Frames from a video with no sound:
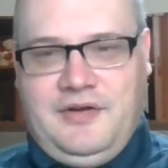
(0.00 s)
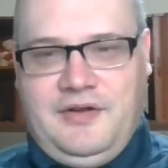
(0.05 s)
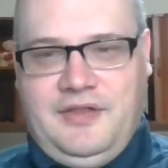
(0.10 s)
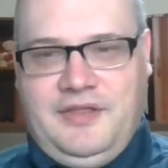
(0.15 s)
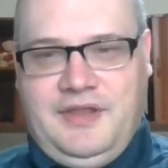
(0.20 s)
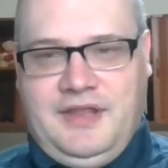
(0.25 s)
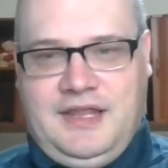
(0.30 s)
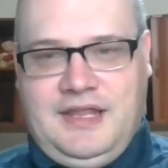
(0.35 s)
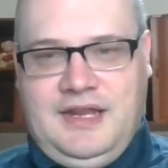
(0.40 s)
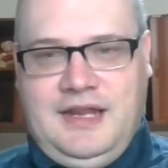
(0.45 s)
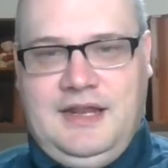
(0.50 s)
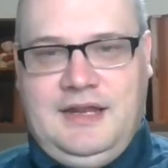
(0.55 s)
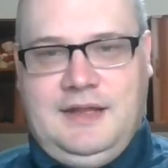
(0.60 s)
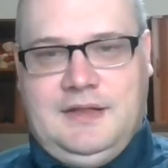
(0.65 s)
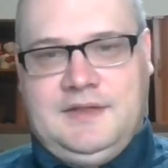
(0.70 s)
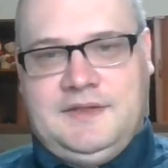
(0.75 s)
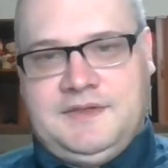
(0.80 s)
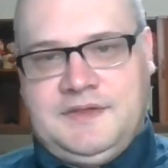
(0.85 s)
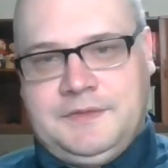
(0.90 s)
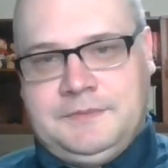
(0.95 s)
the
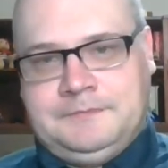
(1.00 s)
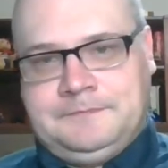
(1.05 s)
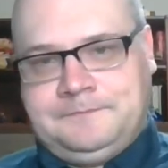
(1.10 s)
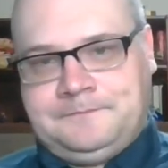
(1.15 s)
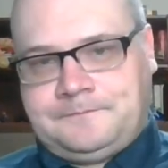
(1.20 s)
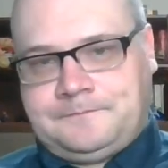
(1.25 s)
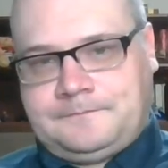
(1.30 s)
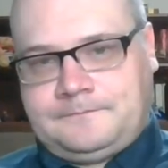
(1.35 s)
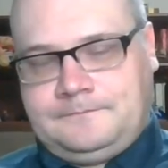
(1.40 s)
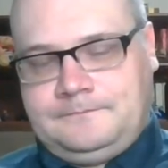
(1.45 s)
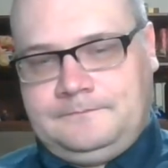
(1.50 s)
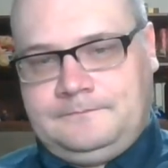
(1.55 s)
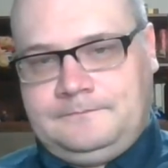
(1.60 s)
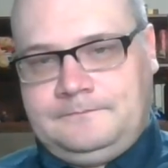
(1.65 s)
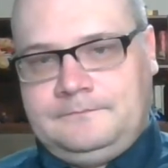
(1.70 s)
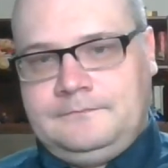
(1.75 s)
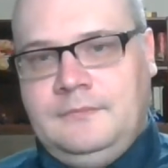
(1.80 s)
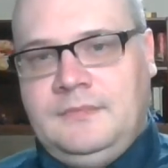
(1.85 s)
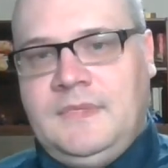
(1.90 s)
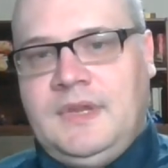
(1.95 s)
Canadians.
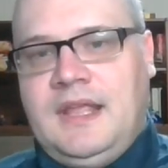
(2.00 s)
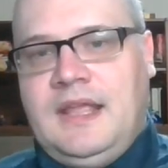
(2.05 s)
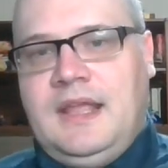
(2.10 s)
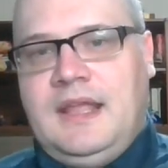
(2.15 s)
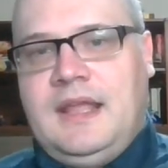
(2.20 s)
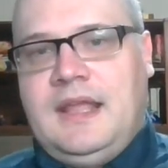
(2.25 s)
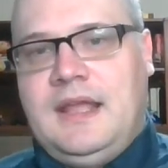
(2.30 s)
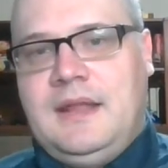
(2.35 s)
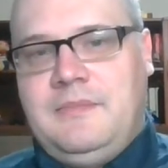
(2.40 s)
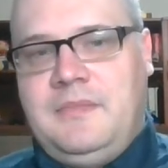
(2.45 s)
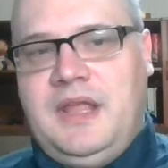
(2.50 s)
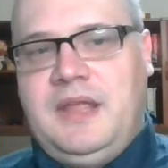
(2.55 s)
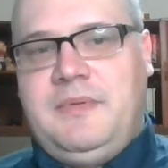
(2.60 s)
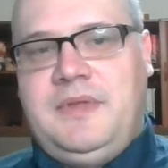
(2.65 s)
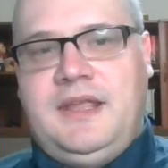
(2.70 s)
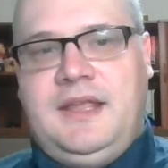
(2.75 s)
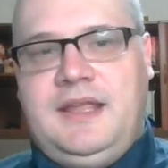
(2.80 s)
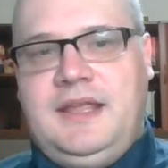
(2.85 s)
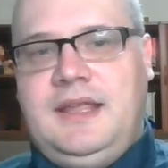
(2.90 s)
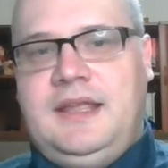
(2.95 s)
And
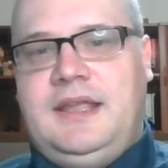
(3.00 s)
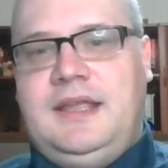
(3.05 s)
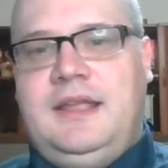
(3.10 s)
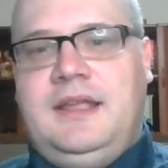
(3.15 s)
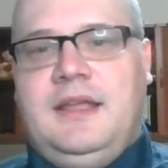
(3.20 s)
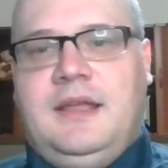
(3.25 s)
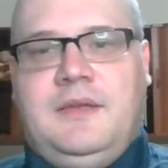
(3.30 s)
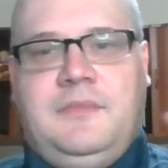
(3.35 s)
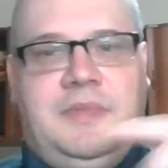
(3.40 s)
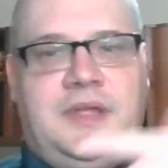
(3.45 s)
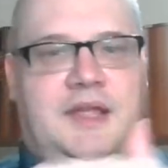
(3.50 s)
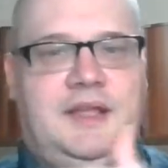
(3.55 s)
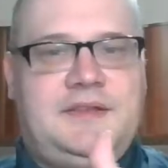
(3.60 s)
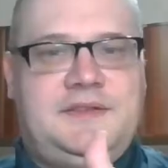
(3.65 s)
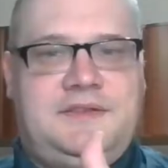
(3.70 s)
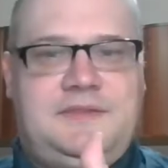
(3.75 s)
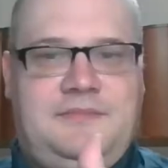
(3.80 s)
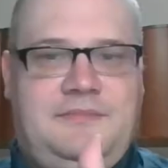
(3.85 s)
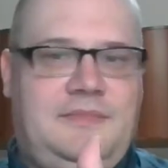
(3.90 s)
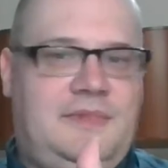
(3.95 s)
maybe he,
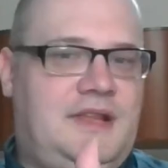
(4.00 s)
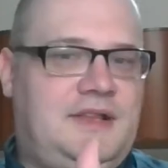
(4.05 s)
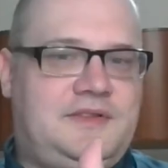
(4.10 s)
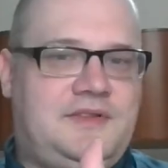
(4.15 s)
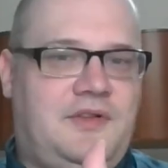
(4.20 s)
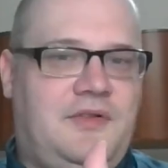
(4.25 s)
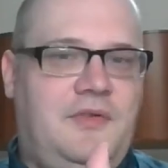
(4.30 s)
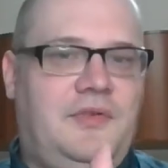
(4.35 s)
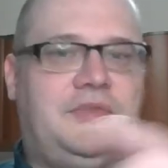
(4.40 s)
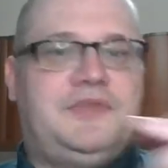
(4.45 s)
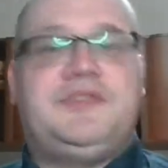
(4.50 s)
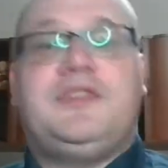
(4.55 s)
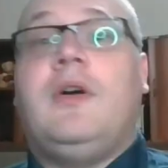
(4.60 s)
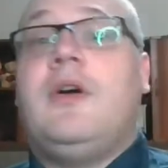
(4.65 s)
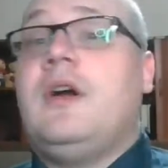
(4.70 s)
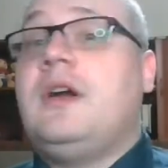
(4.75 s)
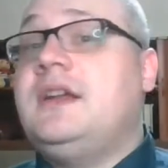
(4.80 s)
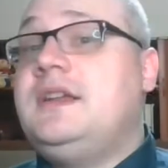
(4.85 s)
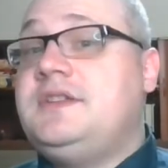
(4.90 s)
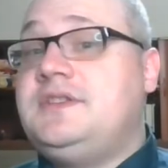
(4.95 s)
because he's a goal
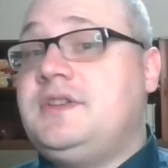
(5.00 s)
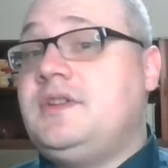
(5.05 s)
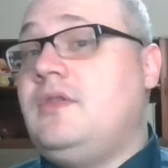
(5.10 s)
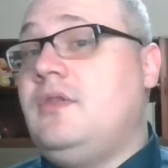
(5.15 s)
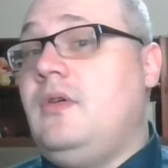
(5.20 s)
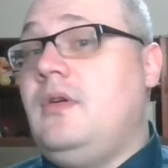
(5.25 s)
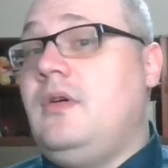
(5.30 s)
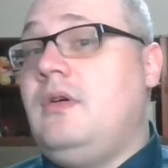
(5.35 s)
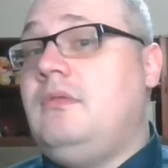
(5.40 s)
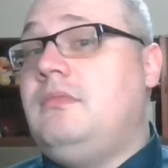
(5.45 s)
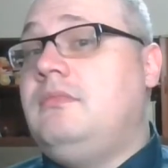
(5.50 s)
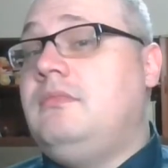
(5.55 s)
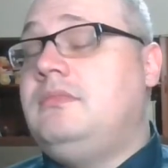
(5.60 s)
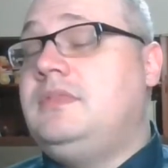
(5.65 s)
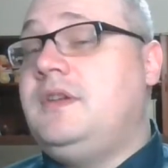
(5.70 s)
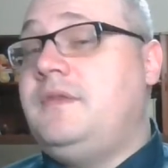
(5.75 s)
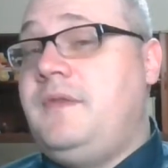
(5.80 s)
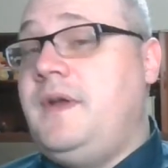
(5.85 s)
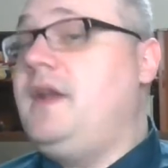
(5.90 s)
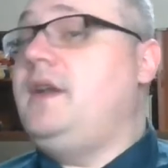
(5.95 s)
scorer, he's a goal
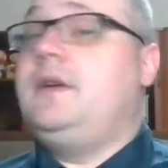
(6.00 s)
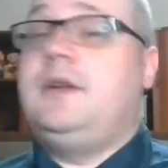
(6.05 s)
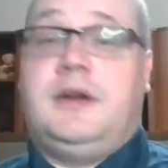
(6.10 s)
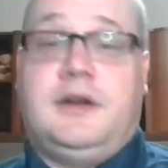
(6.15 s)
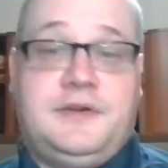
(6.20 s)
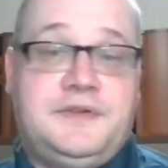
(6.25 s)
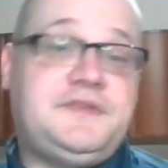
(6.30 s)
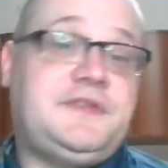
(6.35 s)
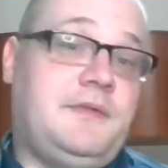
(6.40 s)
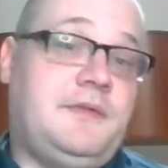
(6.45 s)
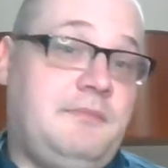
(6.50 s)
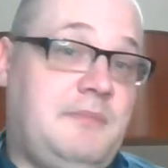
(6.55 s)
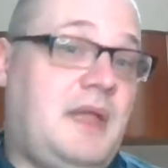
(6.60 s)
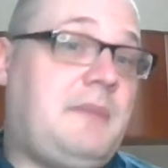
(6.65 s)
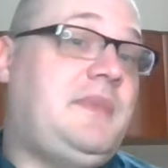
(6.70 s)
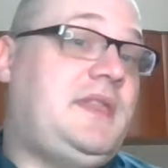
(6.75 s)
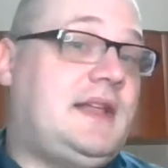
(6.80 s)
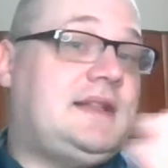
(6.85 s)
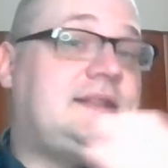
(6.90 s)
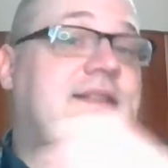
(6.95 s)
defender. So
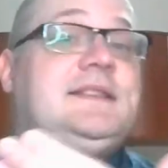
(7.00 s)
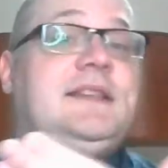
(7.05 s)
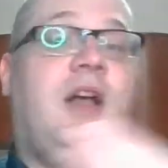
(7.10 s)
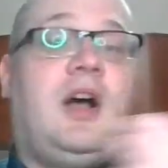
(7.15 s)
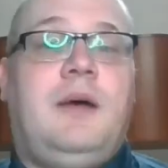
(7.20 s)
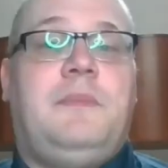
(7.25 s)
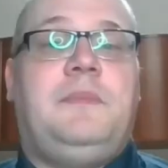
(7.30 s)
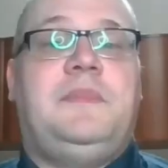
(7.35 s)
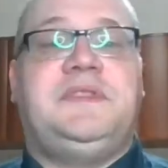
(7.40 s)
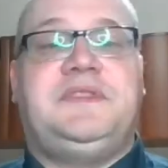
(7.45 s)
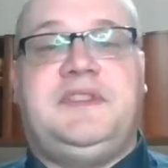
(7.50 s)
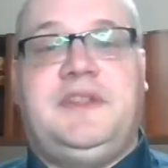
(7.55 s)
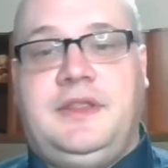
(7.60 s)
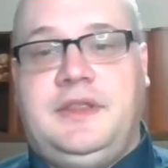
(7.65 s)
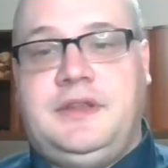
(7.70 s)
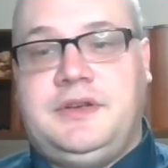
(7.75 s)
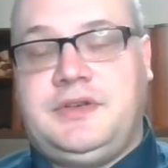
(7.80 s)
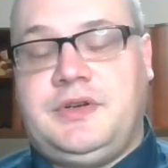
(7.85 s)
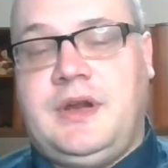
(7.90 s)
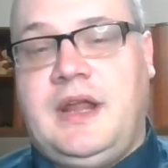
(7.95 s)
maybe that's the opposite of
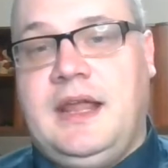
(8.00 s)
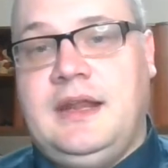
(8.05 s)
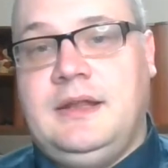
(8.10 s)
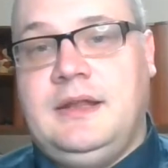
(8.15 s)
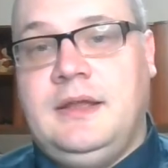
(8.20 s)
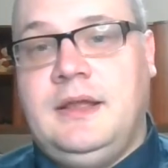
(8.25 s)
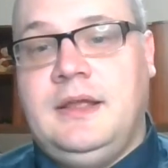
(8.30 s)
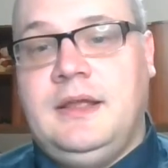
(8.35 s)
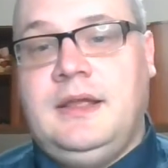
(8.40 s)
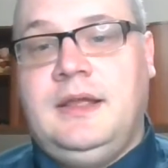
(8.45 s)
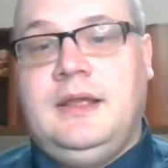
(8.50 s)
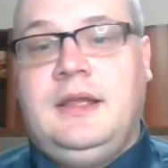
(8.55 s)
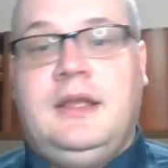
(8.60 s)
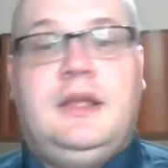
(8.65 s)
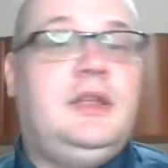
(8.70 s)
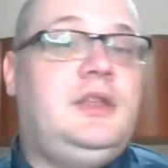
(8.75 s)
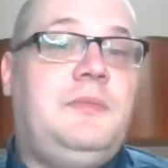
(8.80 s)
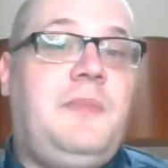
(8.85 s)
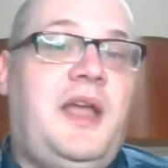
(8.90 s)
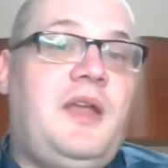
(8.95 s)
the trade.
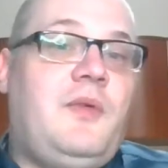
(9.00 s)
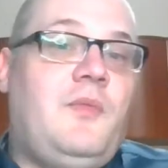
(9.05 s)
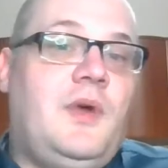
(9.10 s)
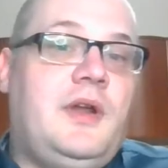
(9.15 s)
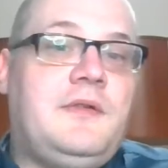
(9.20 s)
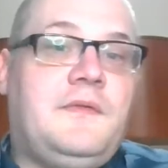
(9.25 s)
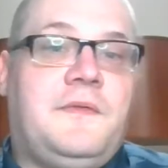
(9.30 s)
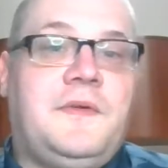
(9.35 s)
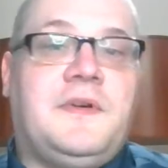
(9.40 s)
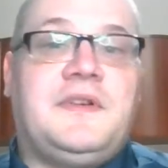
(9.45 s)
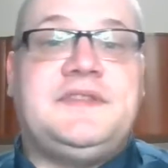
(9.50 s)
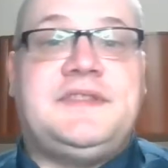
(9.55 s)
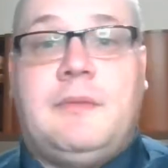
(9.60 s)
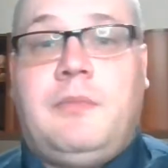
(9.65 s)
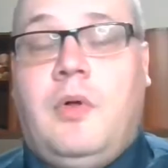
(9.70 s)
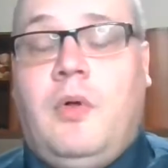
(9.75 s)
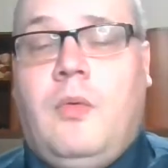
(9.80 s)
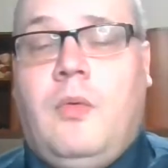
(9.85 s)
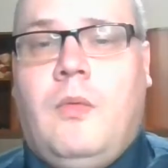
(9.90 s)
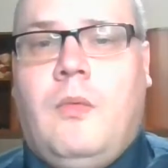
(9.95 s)
You might wonder, for
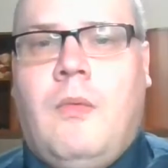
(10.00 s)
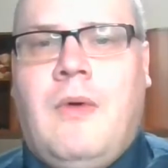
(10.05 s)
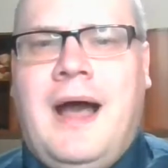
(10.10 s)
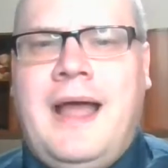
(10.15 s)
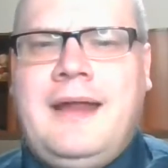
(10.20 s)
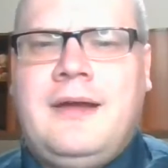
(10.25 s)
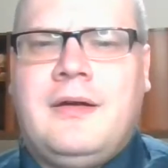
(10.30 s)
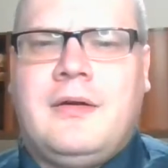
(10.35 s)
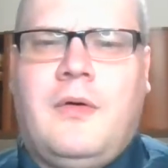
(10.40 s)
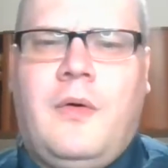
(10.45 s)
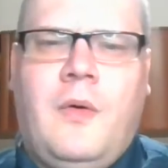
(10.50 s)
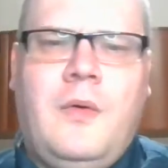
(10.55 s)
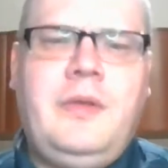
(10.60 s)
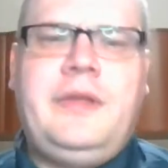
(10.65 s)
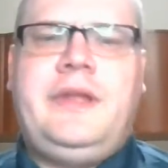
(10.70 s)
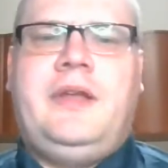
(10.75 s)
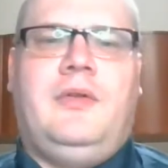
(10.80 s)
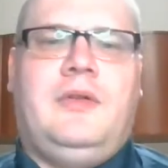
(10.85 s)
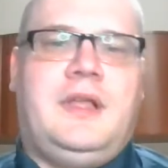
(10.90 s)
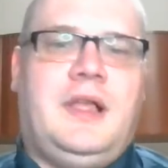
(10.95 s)
example, why are
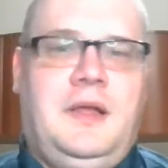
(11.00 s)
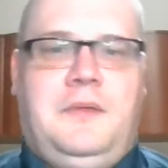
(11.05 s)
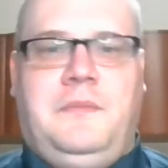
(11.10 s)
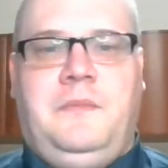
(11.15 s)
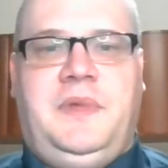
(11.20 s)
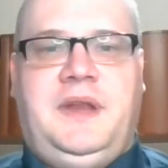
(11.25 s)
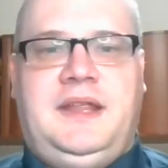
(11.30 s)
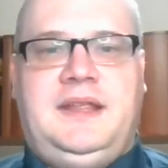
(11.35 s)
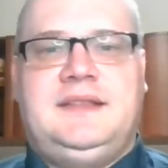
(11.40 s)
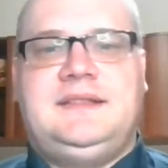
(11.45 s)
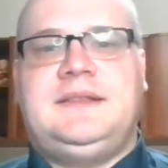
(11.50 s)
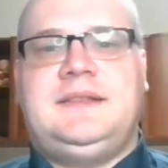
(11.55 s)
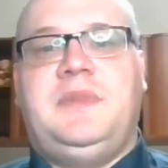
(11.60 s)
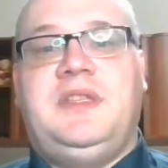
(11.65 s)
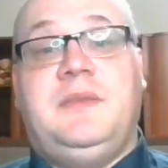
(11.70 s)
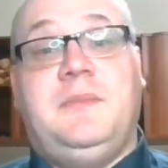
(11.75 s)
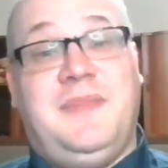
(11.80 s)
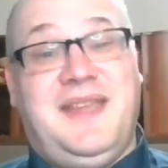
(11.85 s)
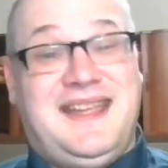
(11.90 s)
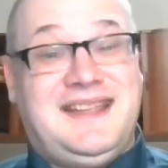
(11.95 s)
oil companies some of
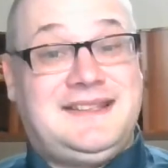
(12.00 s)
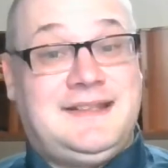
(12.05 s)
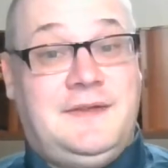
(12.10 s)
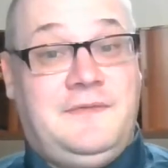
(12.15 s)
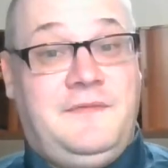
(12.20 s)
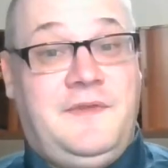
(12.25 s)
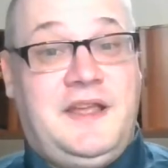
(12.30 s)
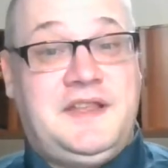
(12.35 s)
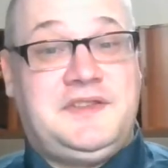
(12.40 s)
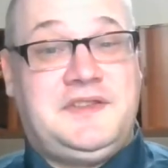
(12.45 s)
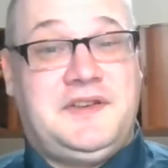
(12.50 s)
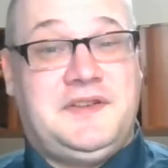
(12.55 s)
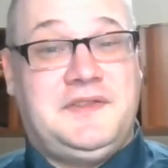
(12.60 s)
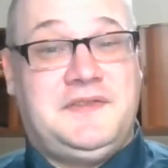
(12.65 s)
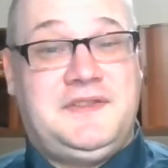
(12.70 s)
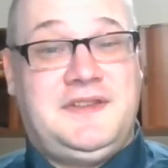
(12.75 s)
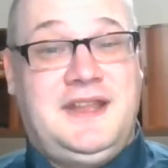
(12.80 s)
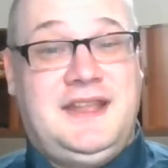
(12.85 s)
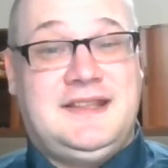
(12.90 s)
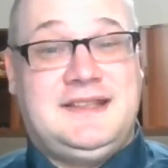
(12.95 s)
the biggest
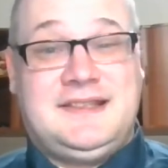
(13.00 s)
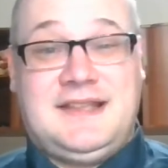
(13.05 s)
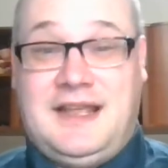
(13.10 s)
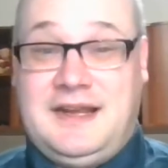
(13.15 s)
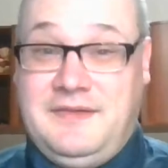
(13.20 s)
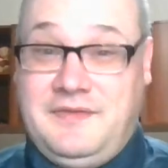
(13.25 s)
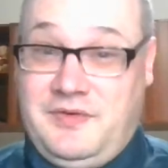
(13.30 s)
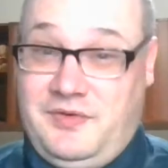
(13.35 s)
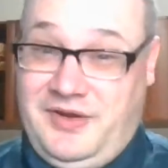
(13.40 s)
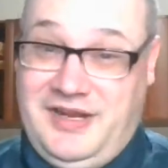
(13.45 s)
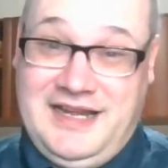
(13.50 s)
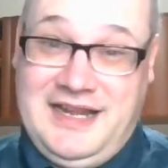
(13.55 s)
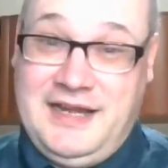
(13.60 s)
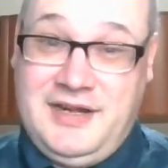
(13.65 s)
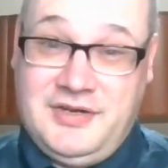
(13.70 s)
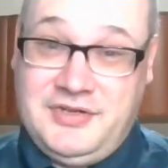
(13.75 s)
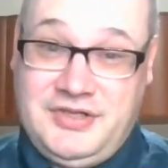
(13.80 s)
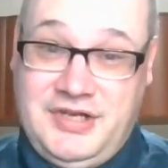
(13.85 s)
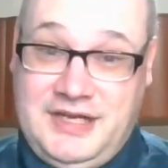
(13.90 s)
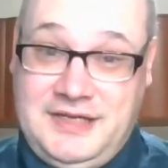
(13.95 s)
investors inside of green
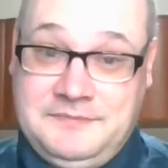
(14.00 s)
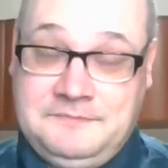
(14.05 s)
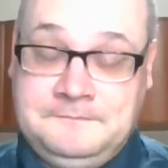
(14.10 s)
energy?